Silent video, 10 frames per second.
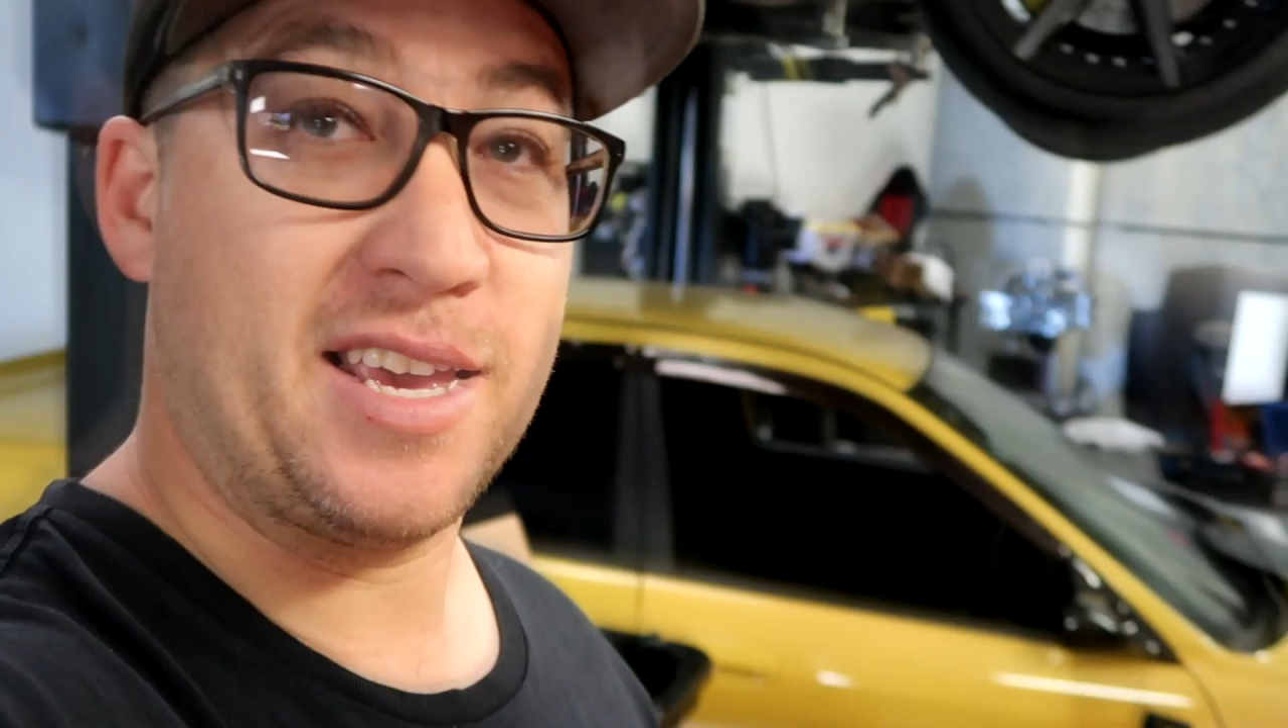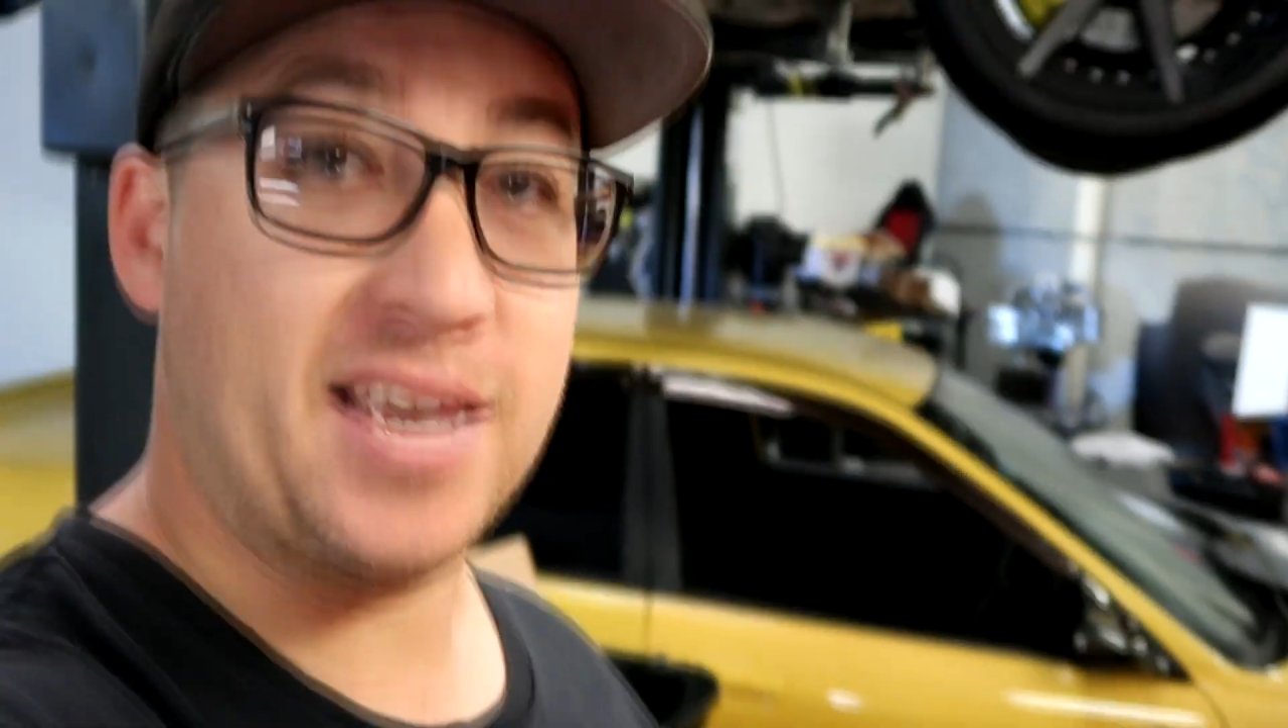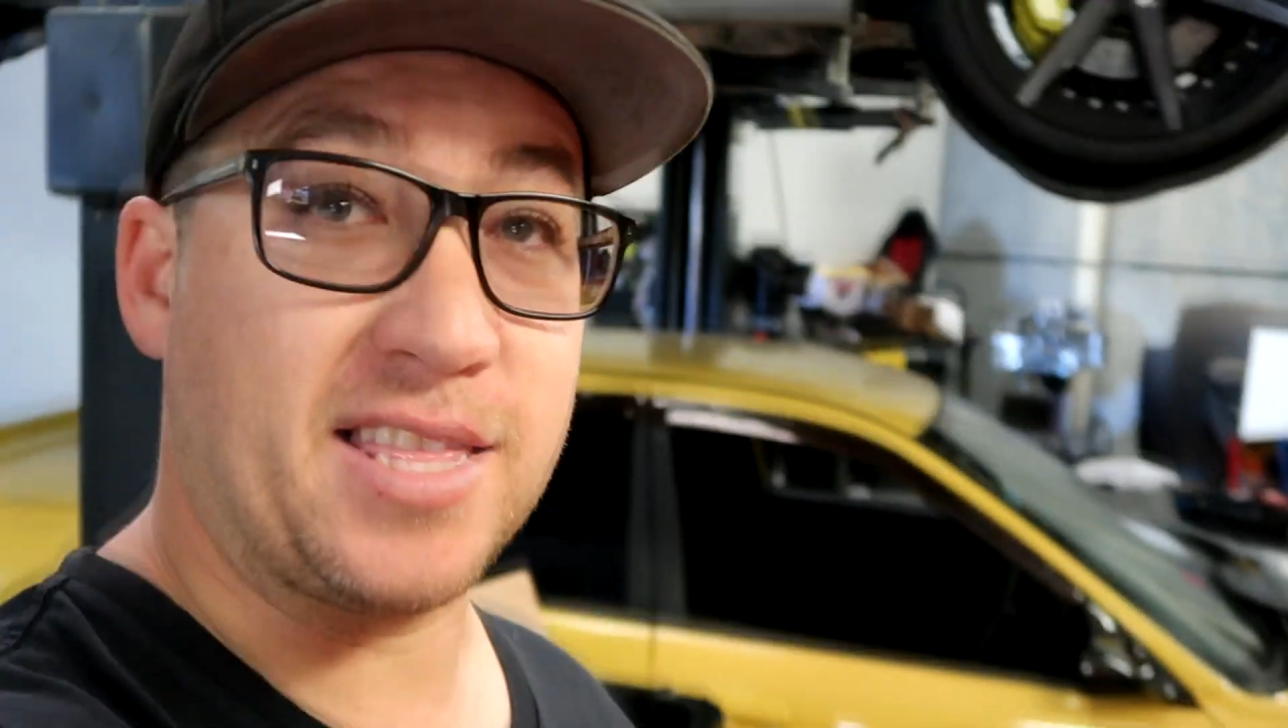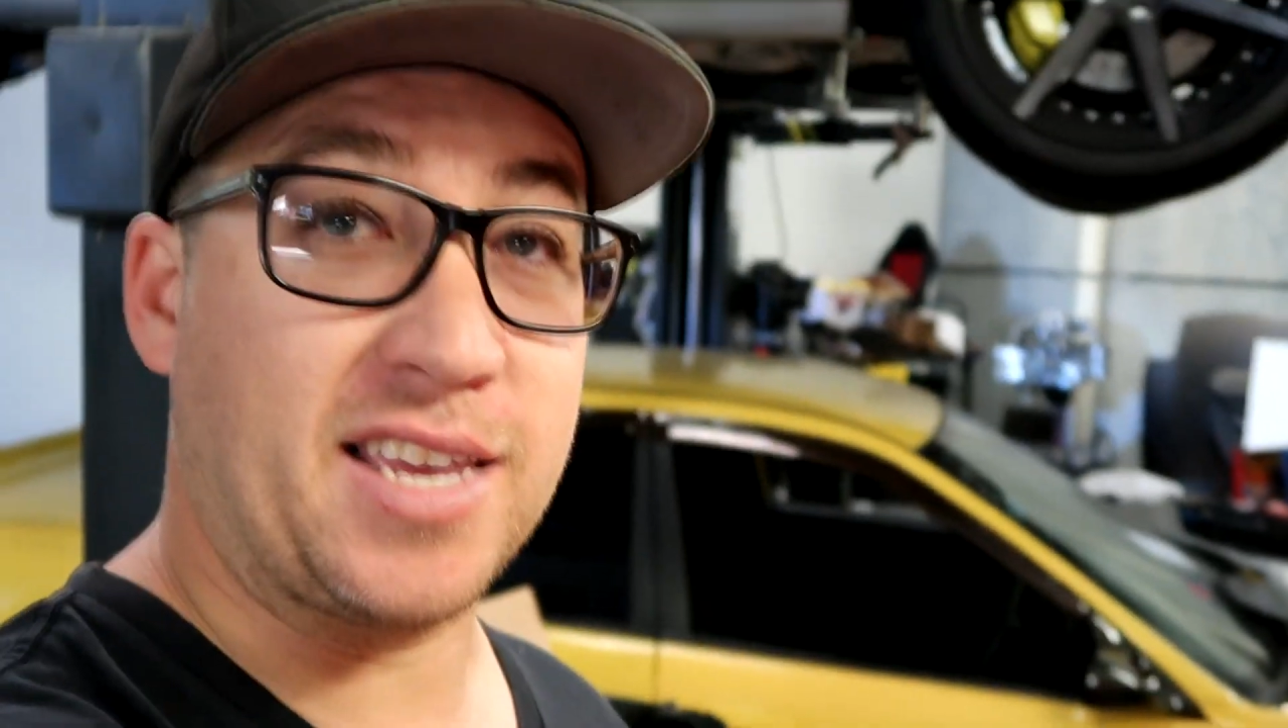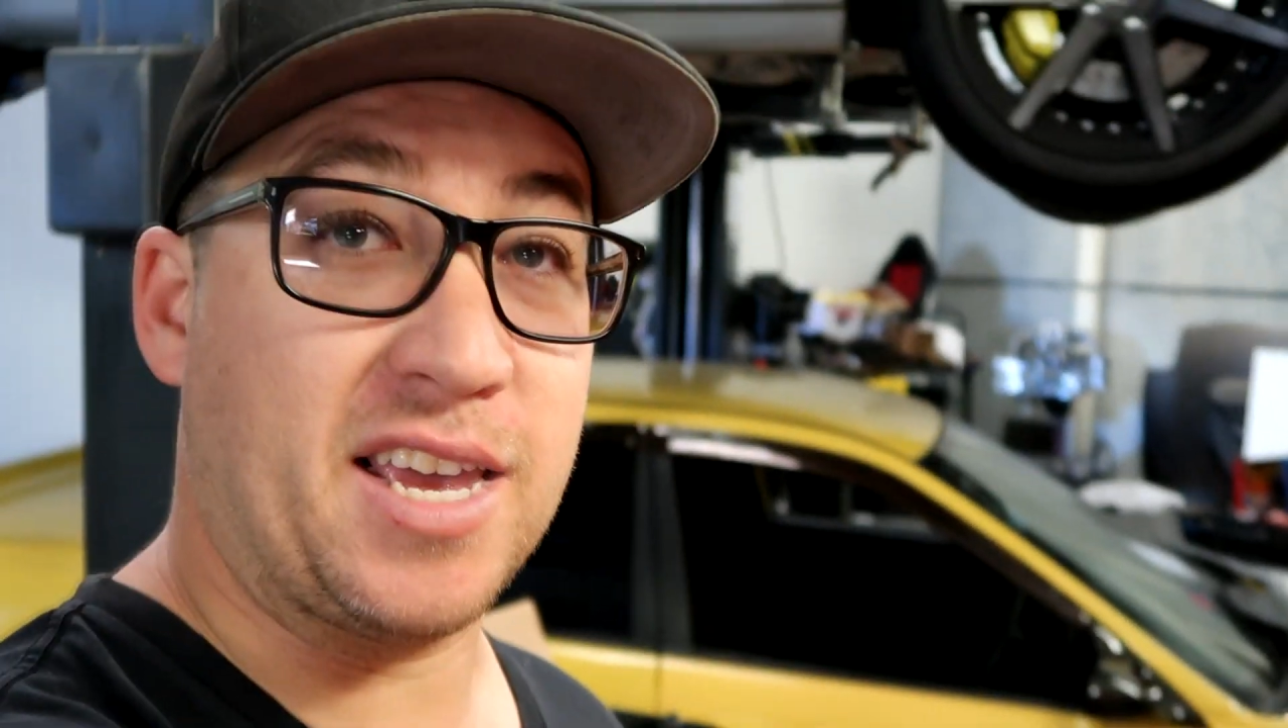
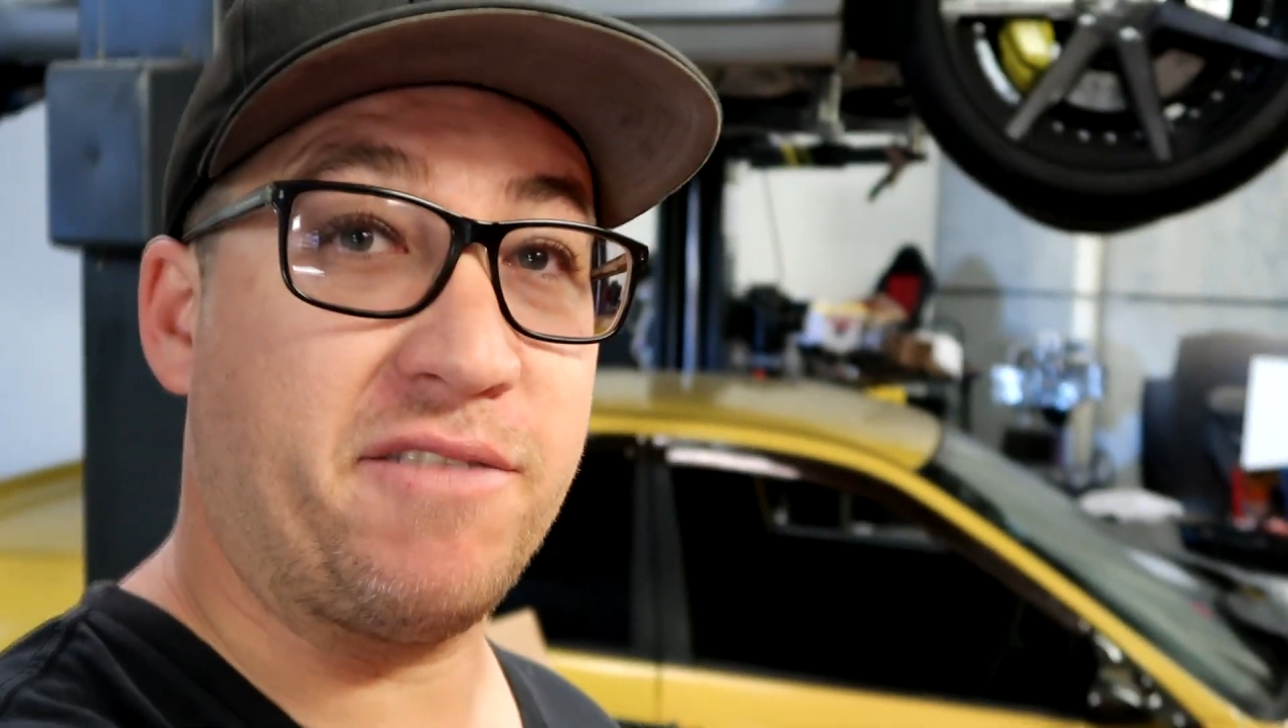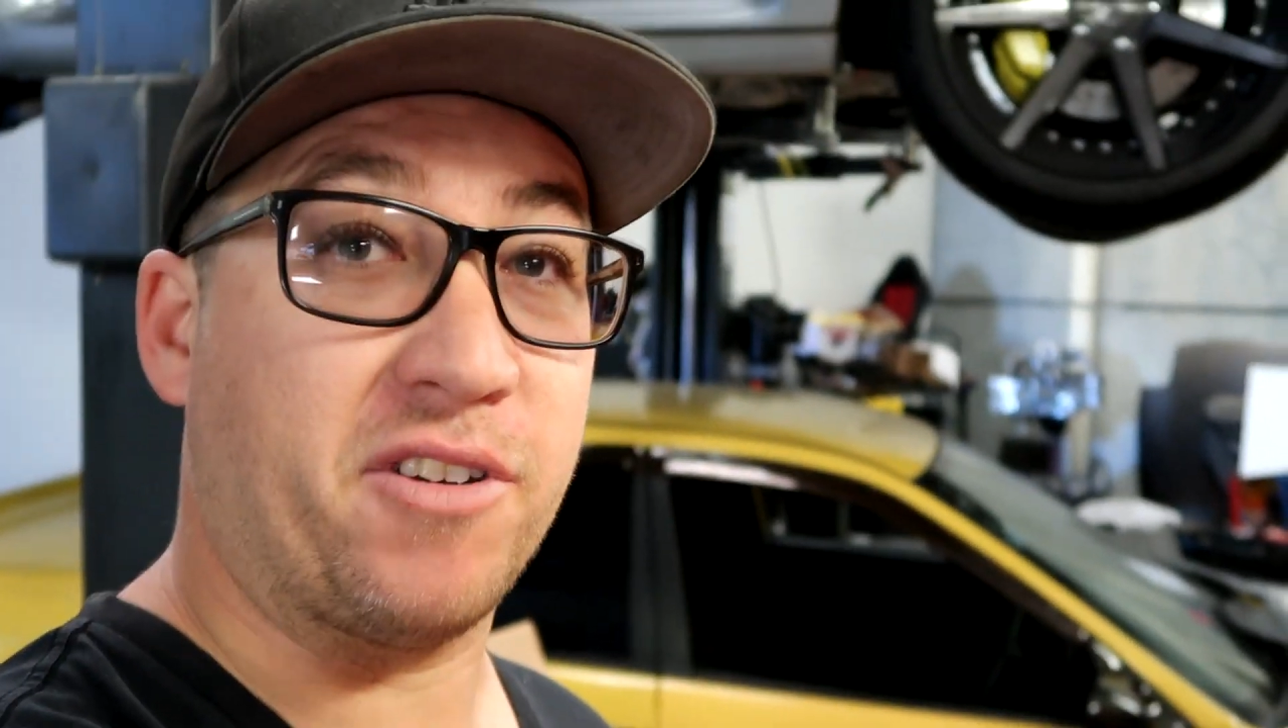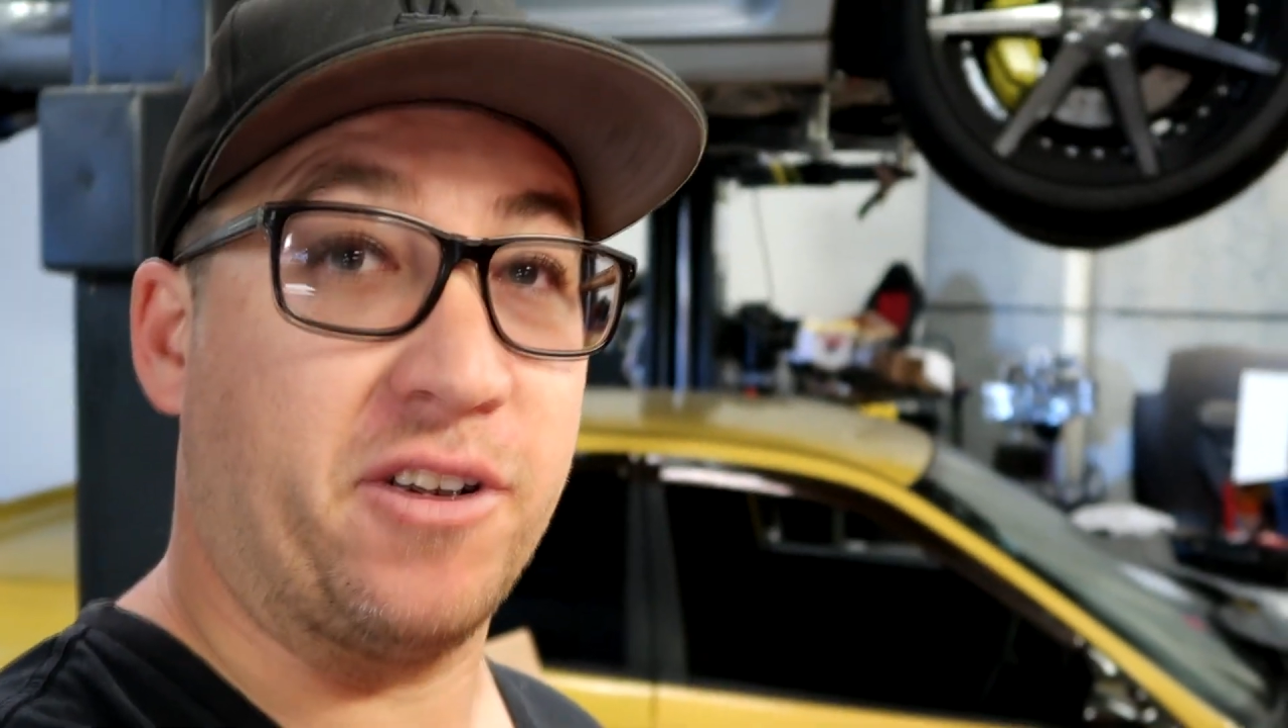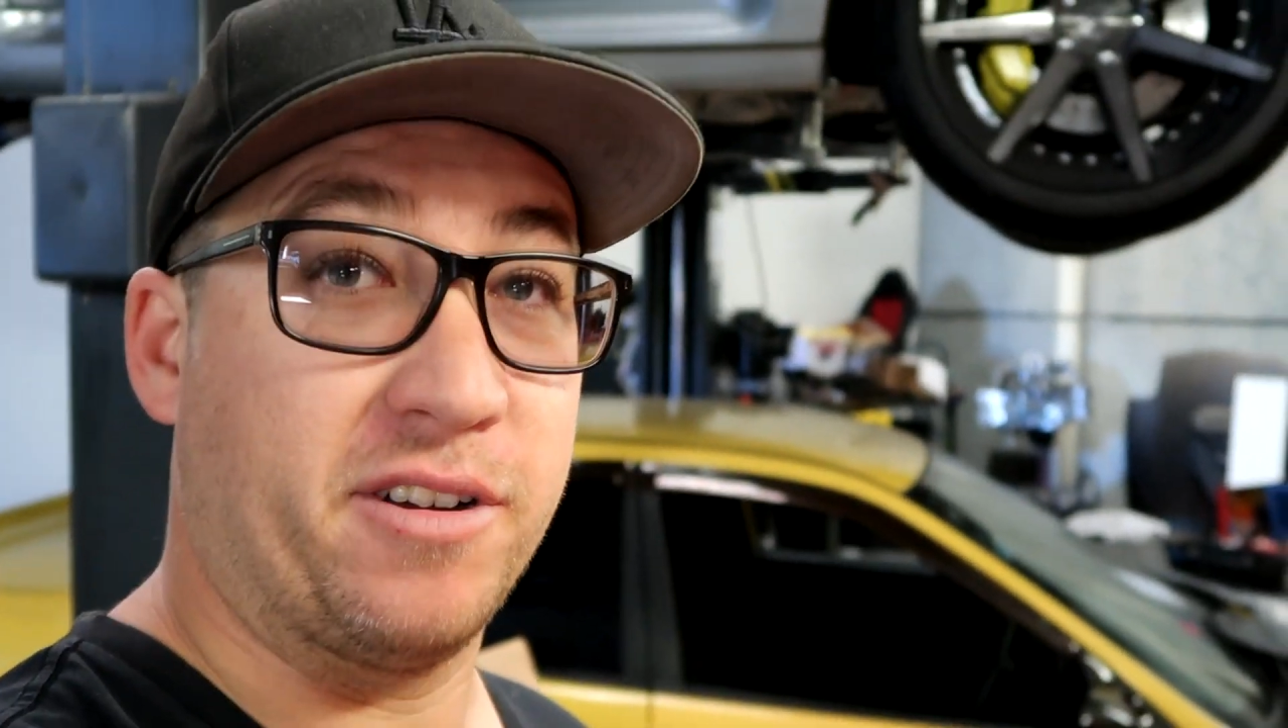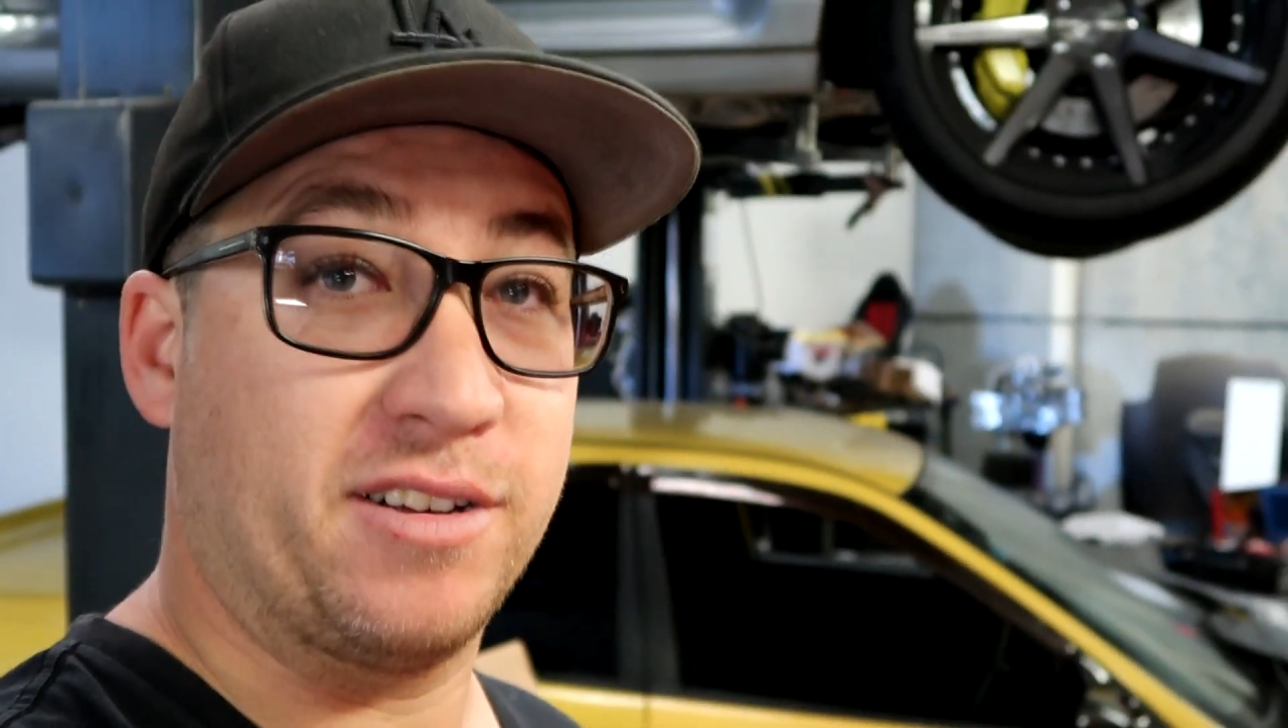in the
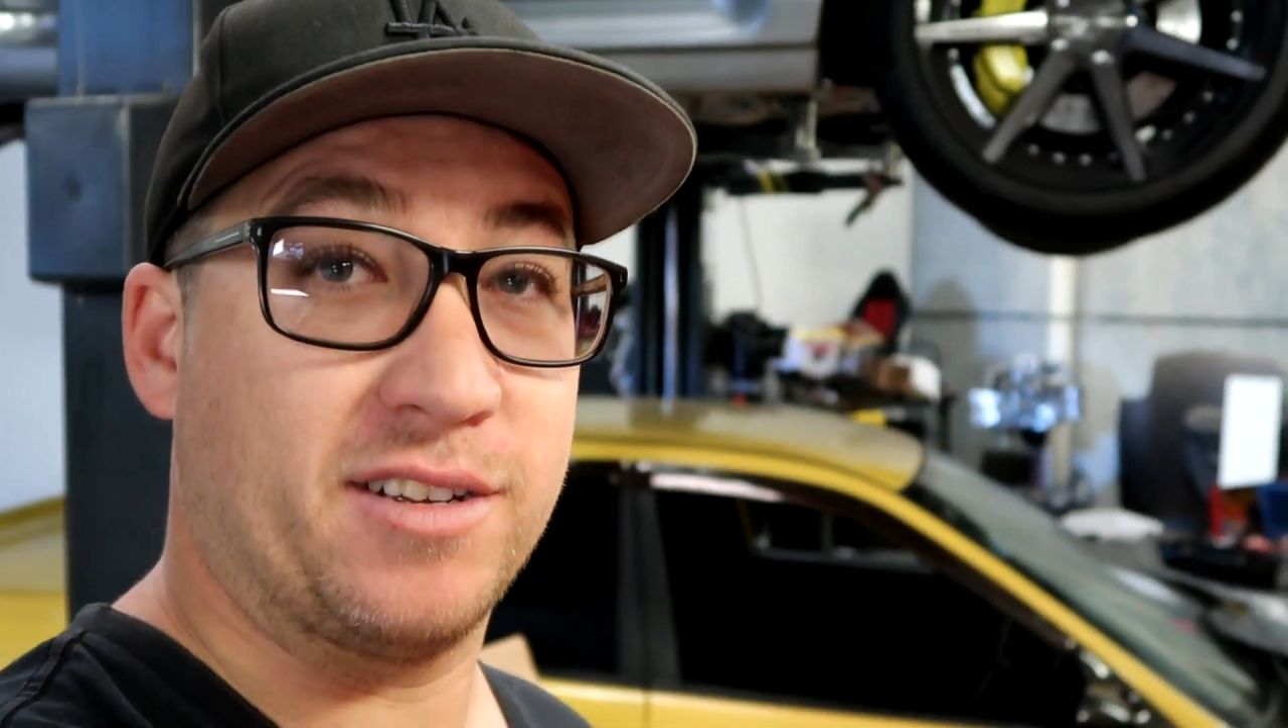Evo.